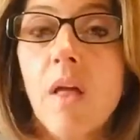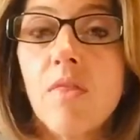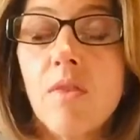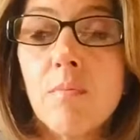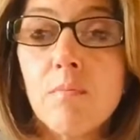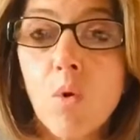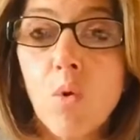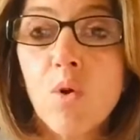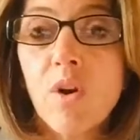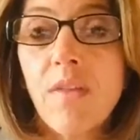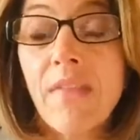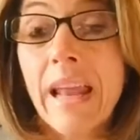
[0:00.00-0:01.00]
the
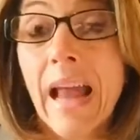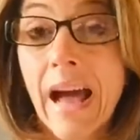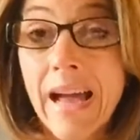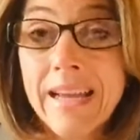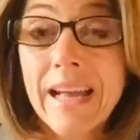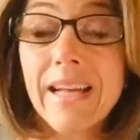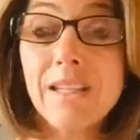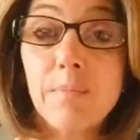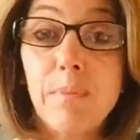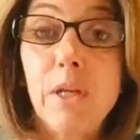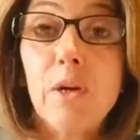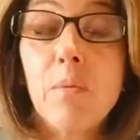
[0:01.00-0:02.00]
more that I got to
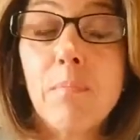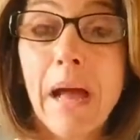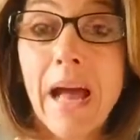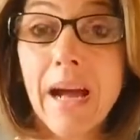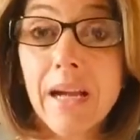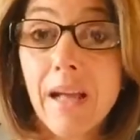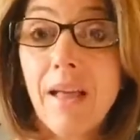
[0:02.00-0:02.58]
peel back